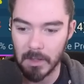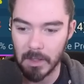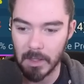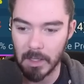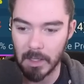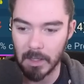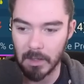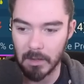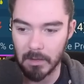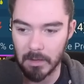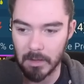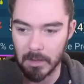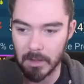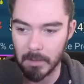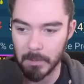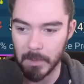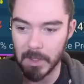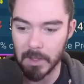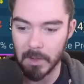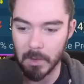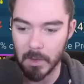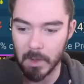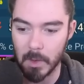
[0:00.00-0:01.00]
Hang on. Let
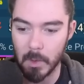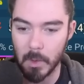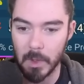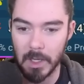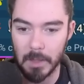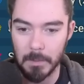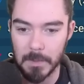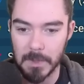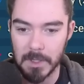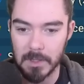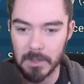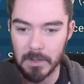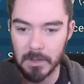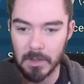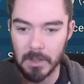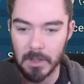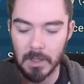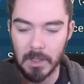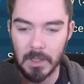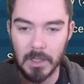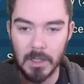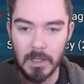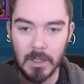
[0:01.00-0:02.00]
me go equipped.
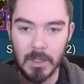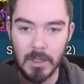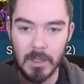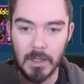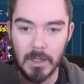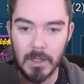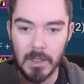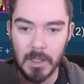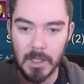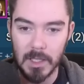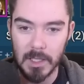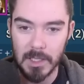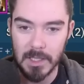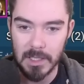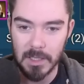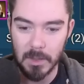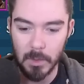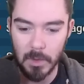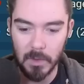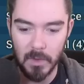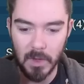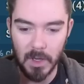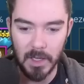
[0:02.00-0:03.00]
Let's see
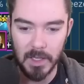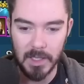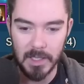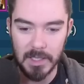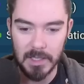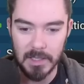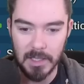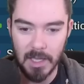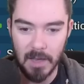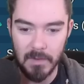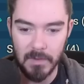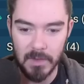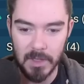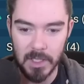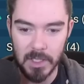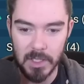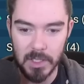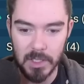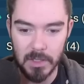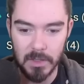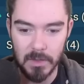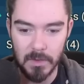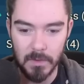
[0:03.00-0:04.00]
what we've got in
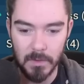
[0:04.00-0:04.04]
Savage.